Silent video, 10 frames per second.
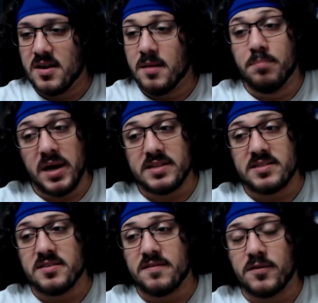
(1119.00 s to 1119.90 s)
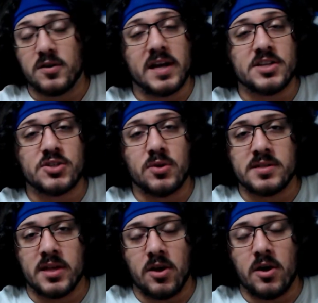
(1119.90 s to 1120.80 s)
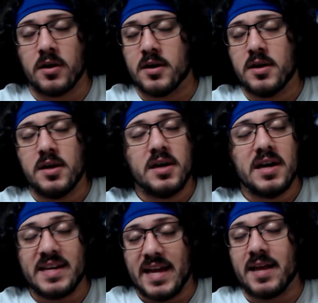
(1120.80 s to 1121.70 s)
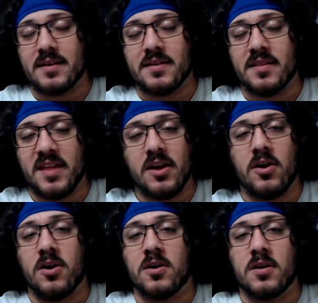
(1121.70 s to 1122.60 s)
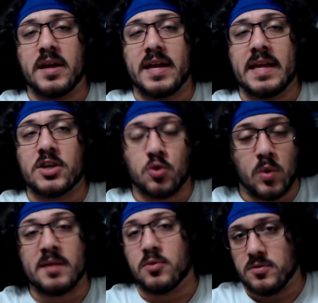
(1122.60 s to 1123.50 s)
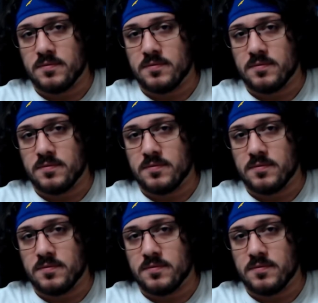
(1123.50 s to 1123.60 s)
But for as short as they are, again, they are incredible.